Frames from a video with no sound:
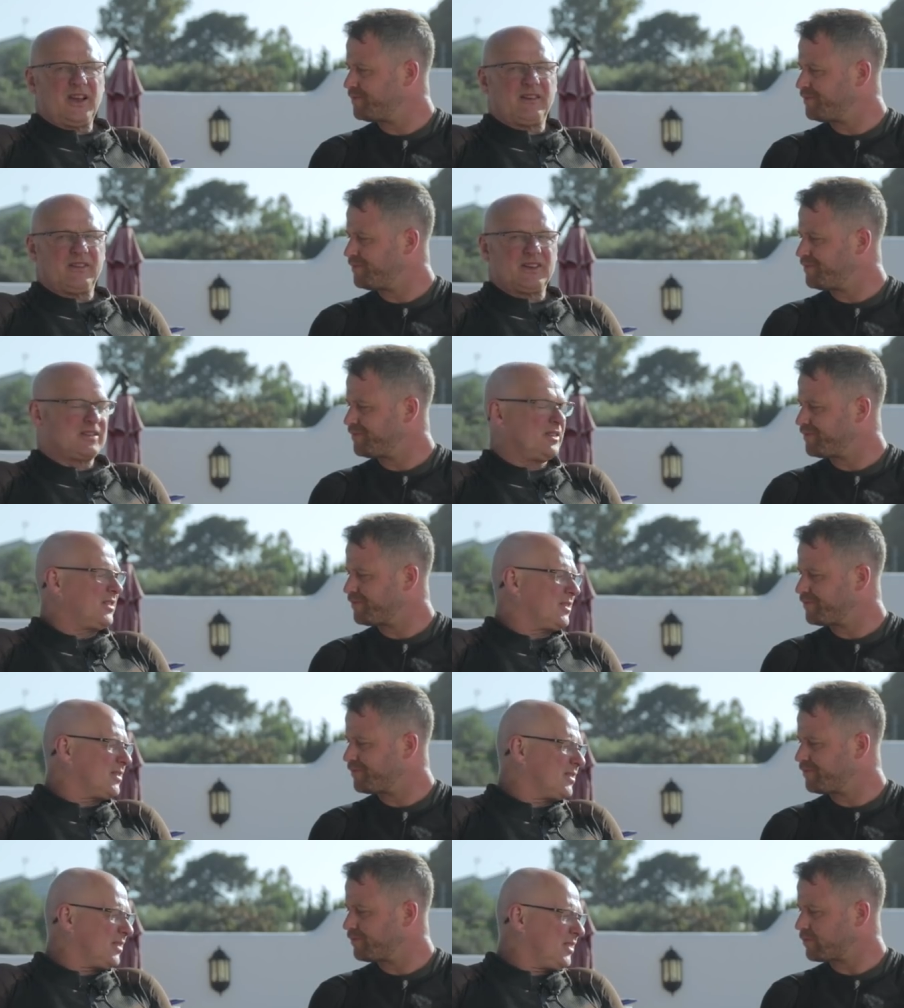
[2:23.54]
Speaker 1: there is
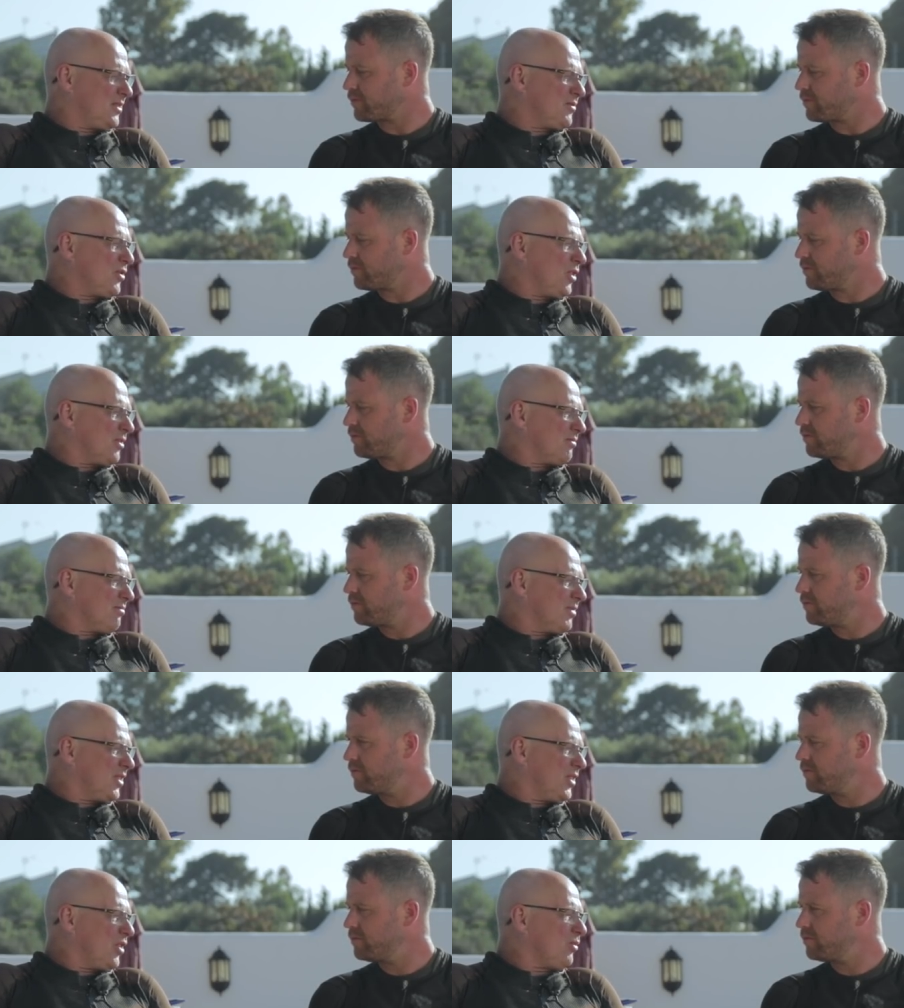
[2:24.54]
that you've got
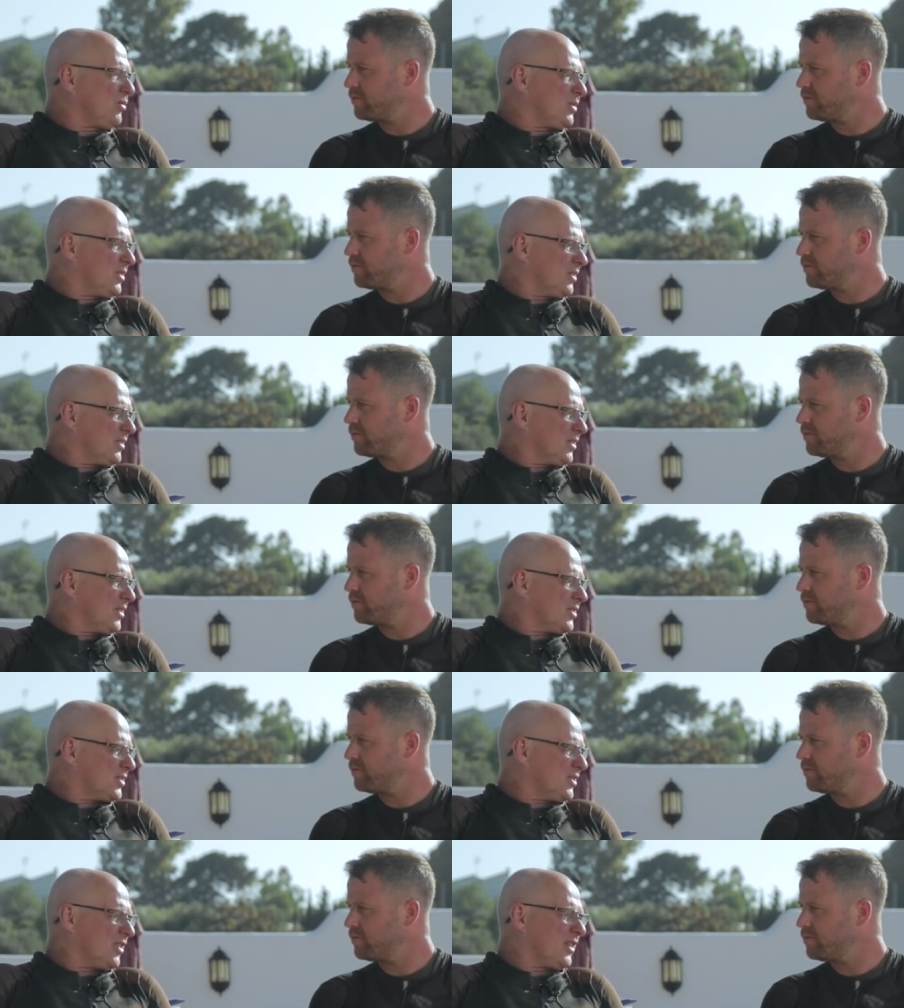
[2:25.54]
an old a
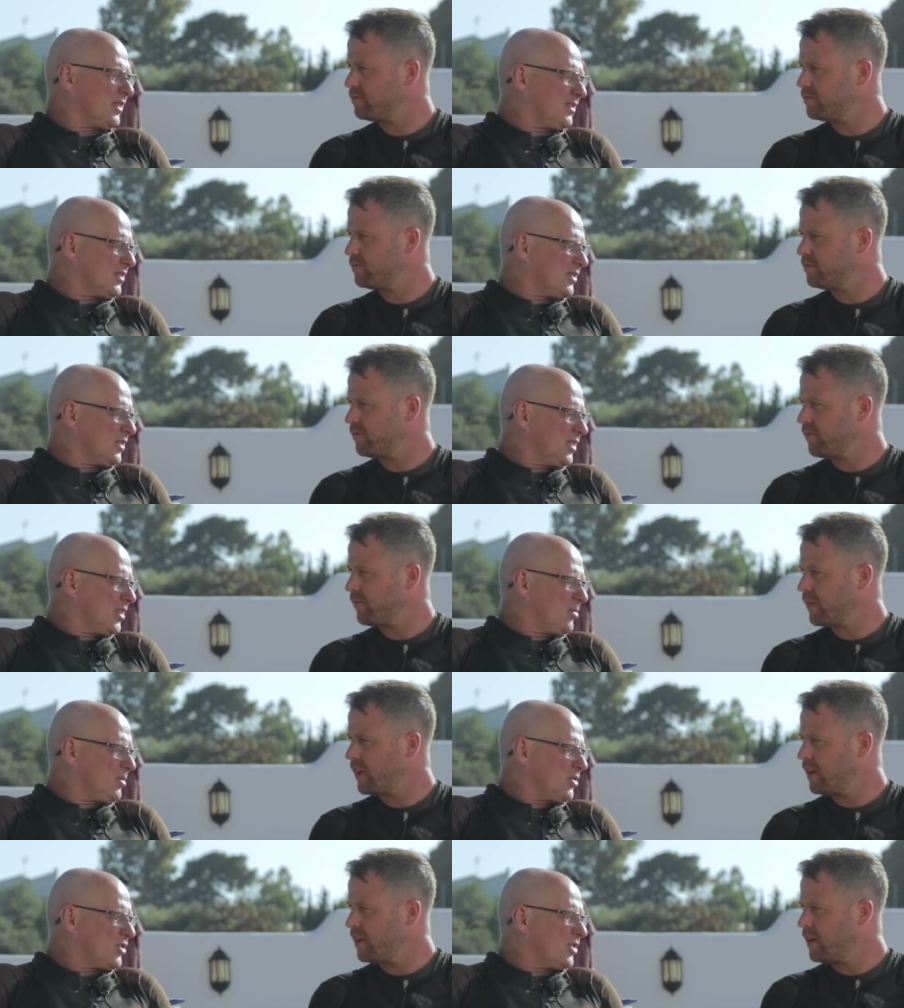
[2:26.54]
styled
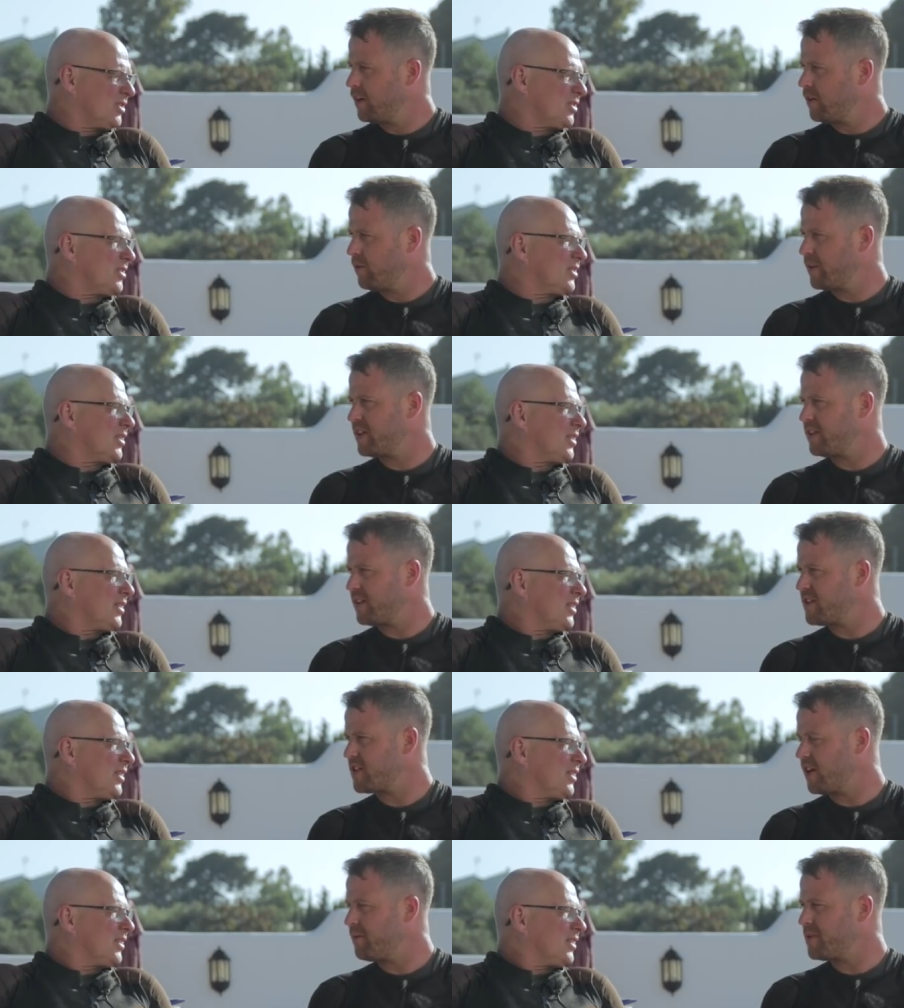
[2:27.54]
urban shirt.
Speaker 2: Well, this,
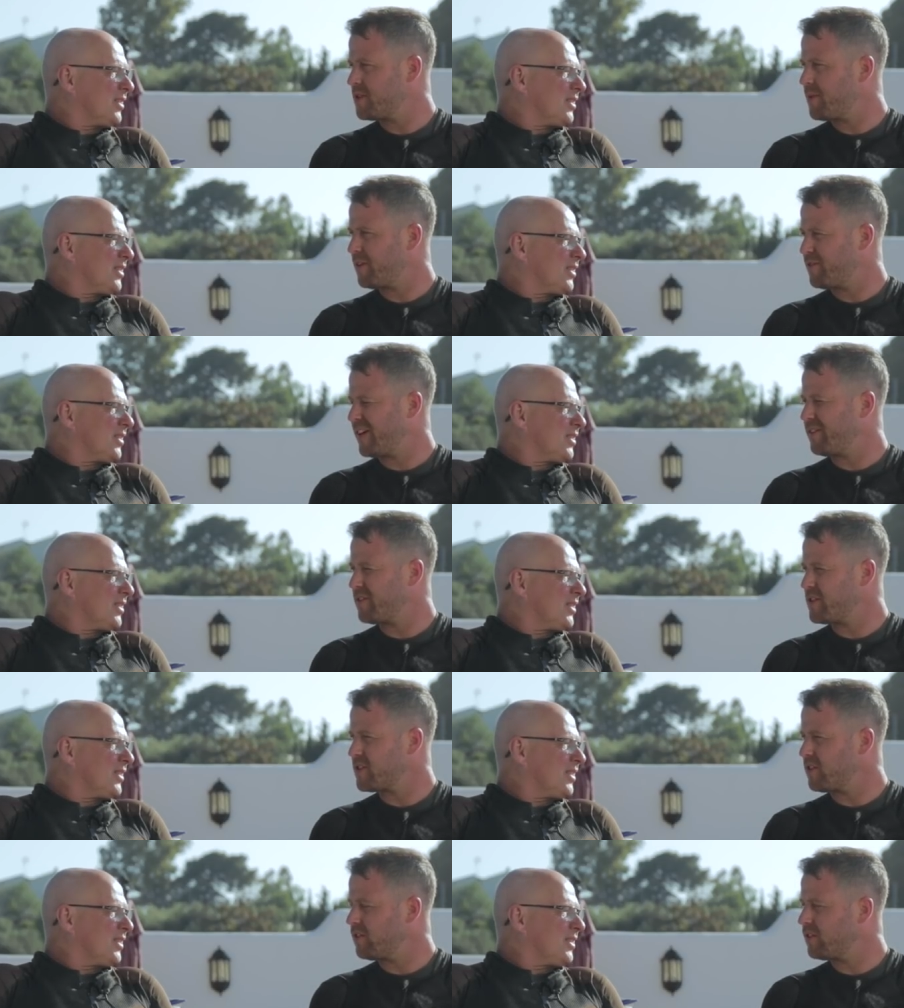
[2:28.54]
this urban's about five
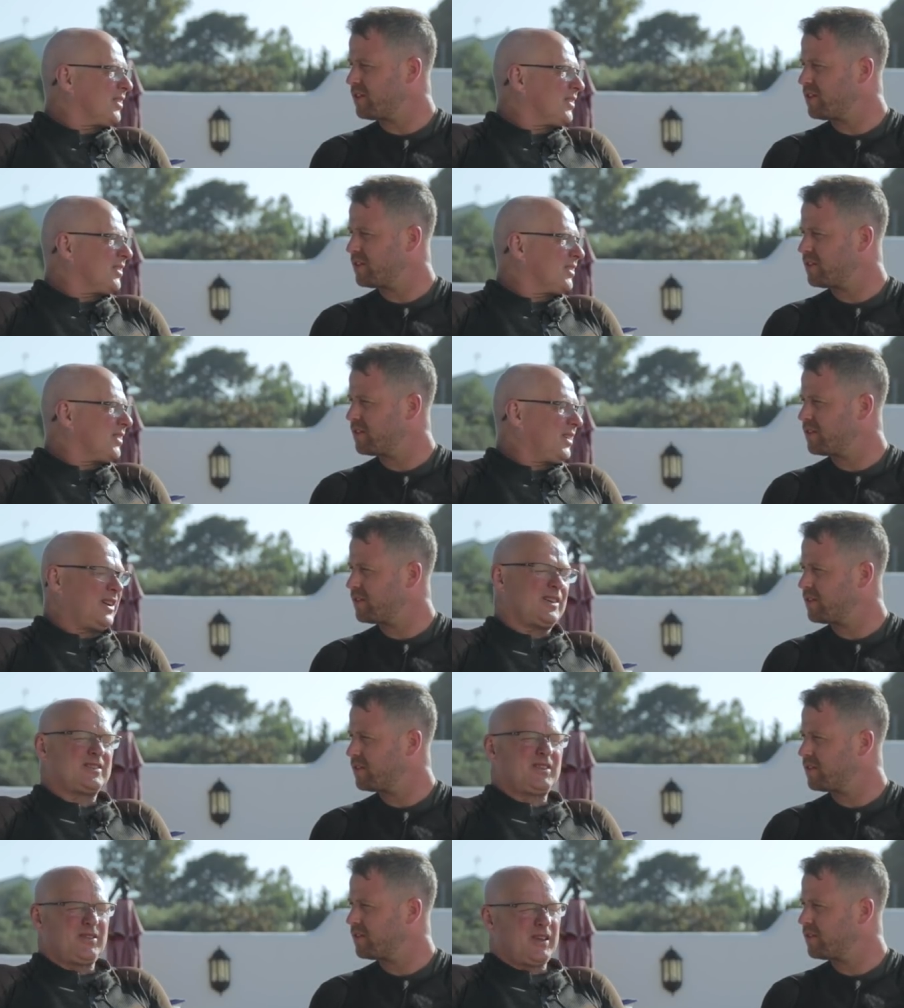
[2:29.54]
years old.
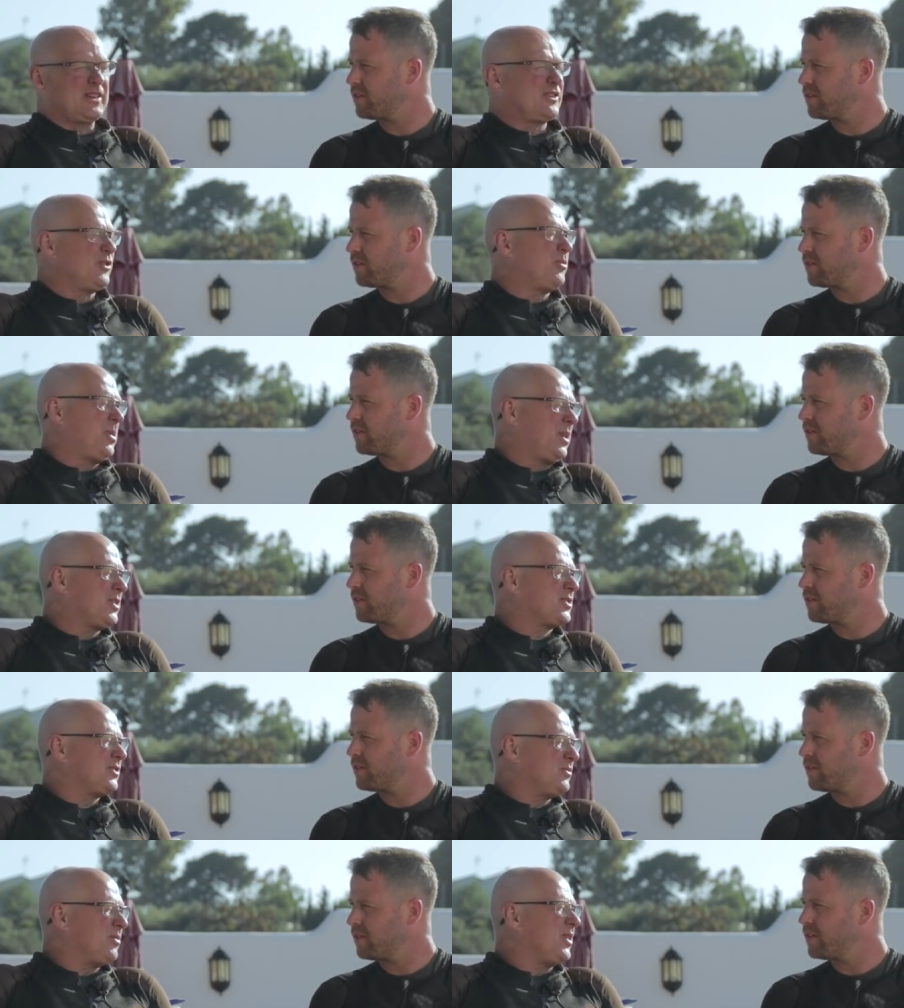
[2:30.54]
Speaker 1: Yeah, so that's your
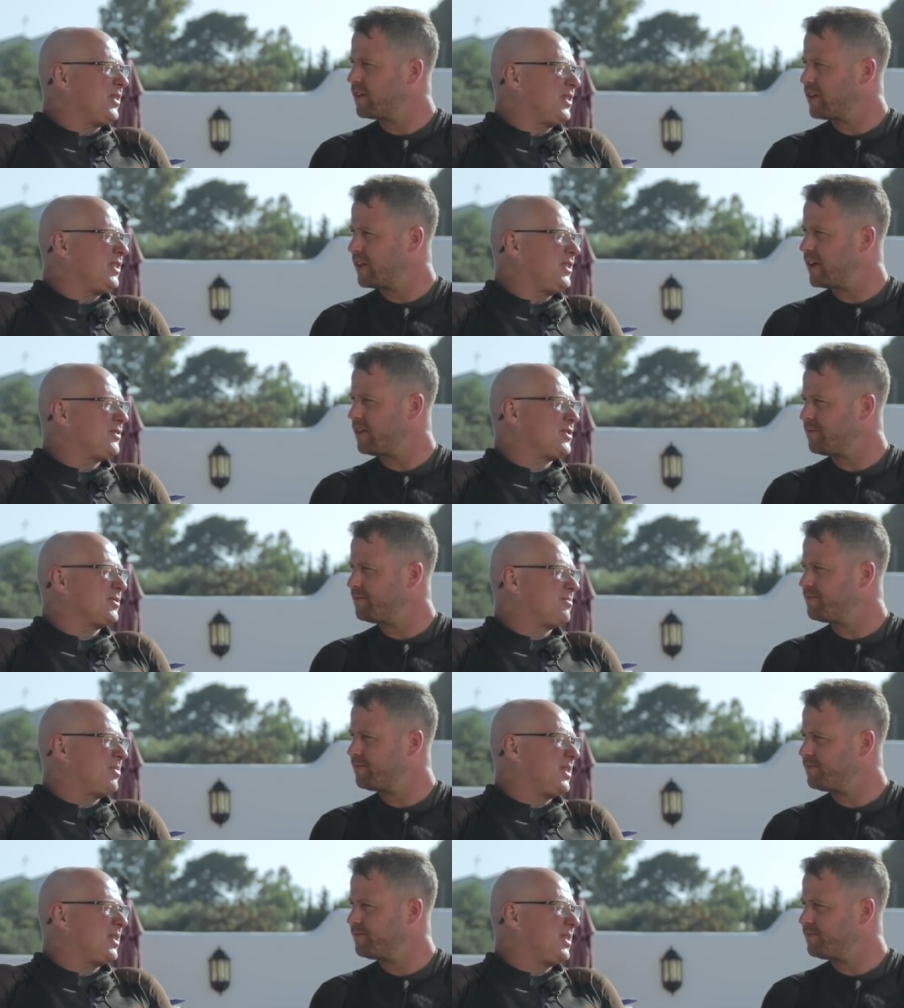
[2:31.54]
personal one that yeah. you've just